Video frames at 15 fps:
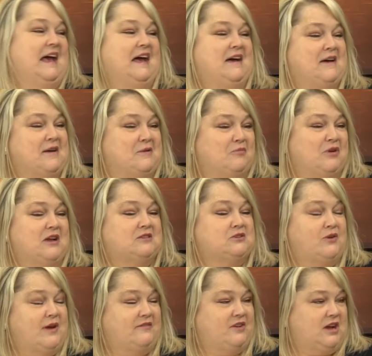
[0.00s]
Um, we also
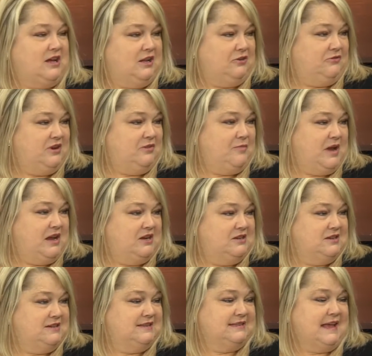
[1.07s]
have coloring
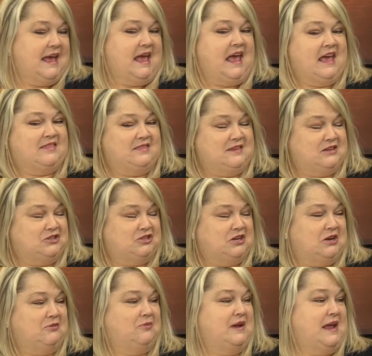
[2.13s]
pages, and this
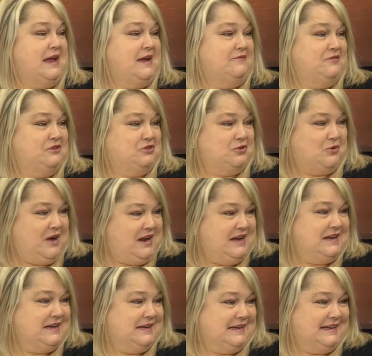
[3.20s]
year we have the
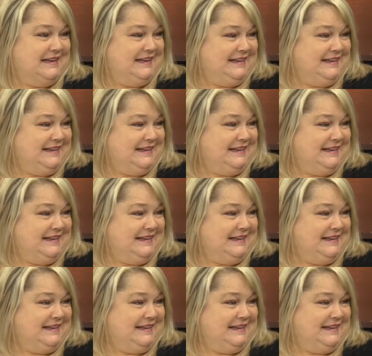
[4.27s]
train.